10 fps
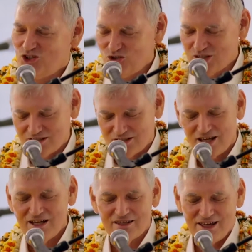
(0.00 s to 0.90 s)
you can
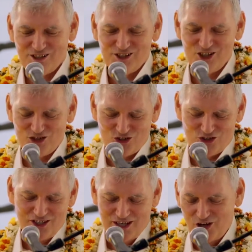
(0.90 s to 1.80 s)
take that
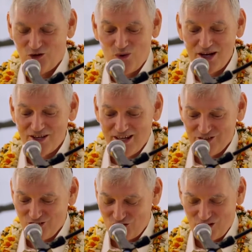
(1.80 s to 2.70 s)
list and run
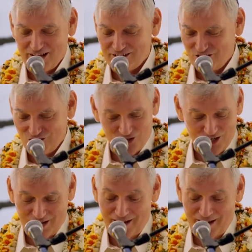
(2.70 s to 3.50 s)
down the checklist,